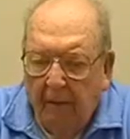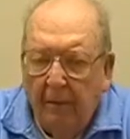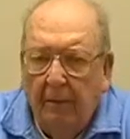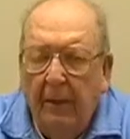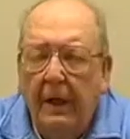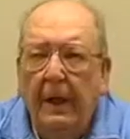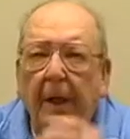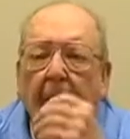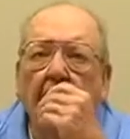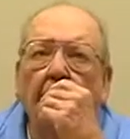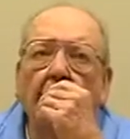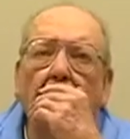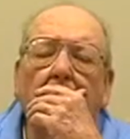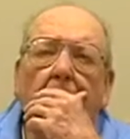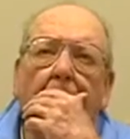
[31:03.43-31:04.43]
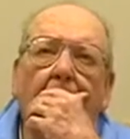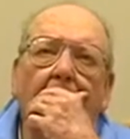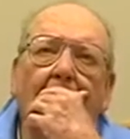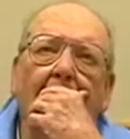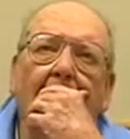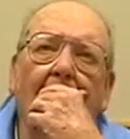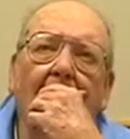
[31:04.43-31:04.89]
would be in,
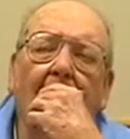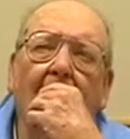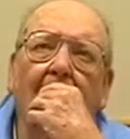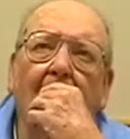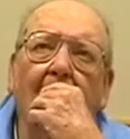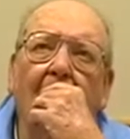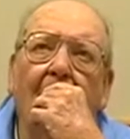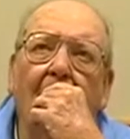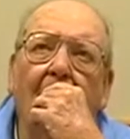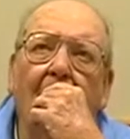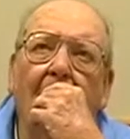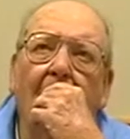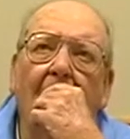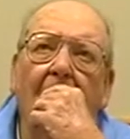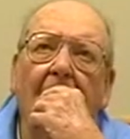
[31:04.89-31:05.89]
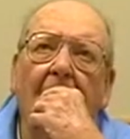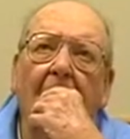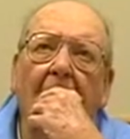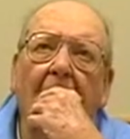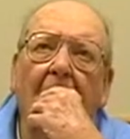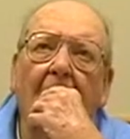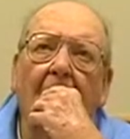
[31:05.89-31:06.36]
um,
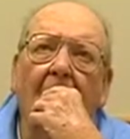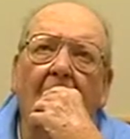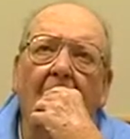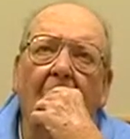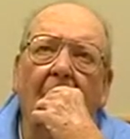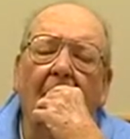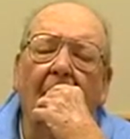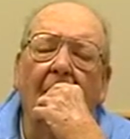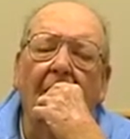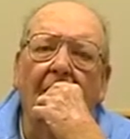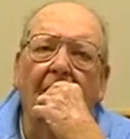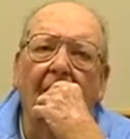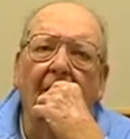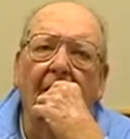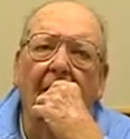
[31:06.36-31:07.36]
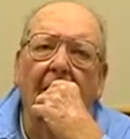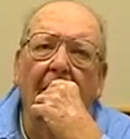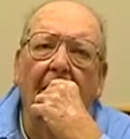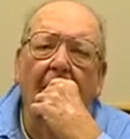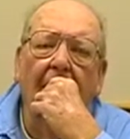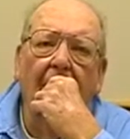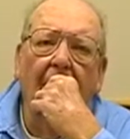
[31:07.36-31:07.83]
oh gosh, I,
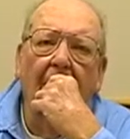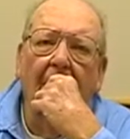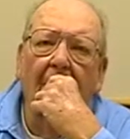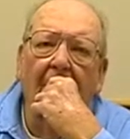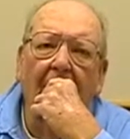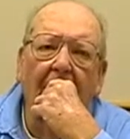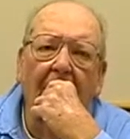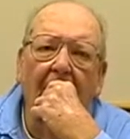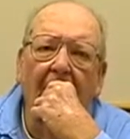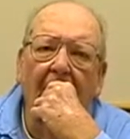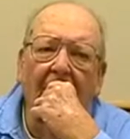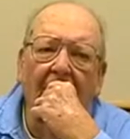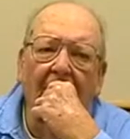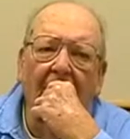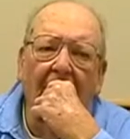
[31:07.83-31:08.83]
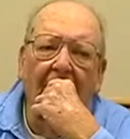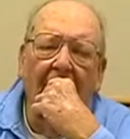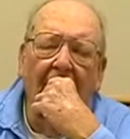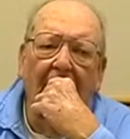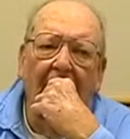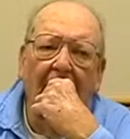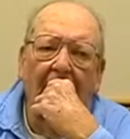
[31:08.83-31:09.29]
I, I'd have to guess on
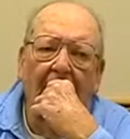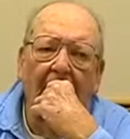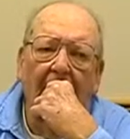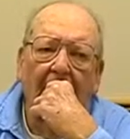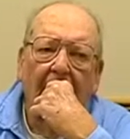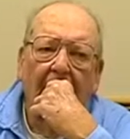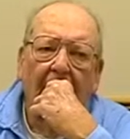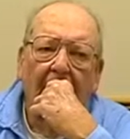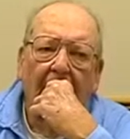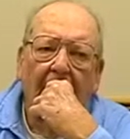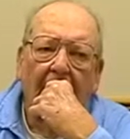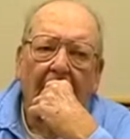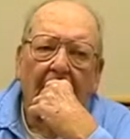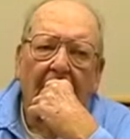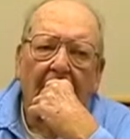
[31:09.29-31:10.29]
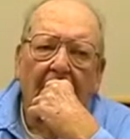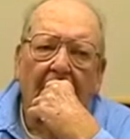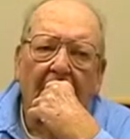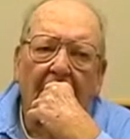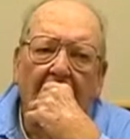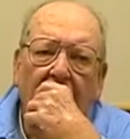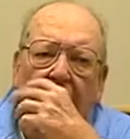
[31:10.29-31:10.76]
that.
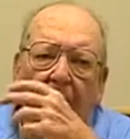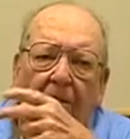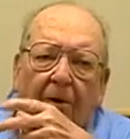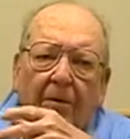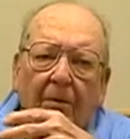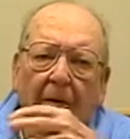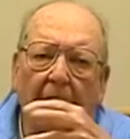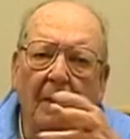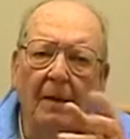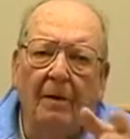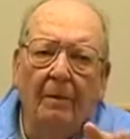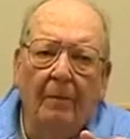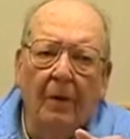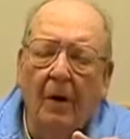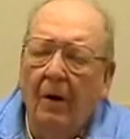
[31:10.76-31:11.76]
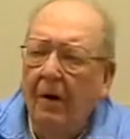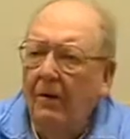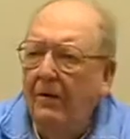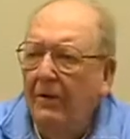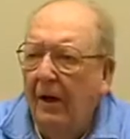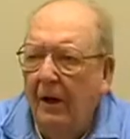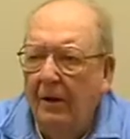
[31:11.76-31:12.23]
Let's see,
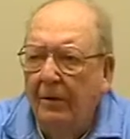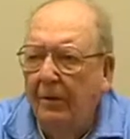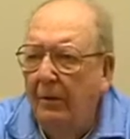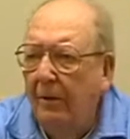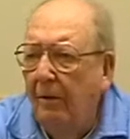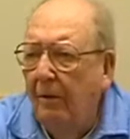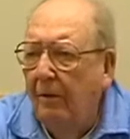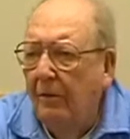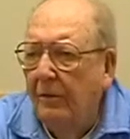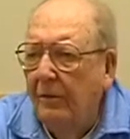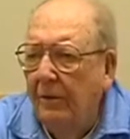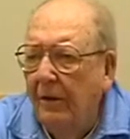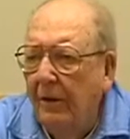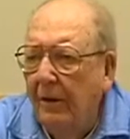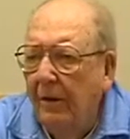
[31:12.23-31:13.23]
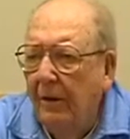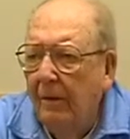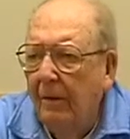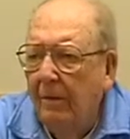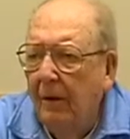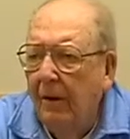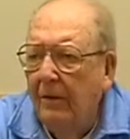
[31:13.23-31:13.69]
March, I suppose,
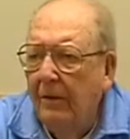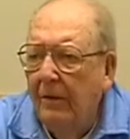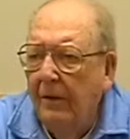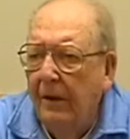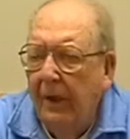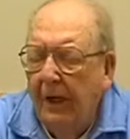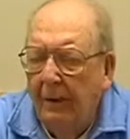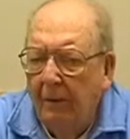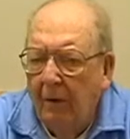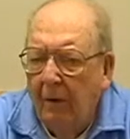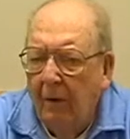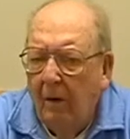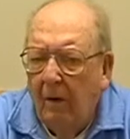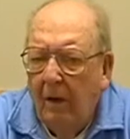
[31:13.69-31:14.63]
March. March and April.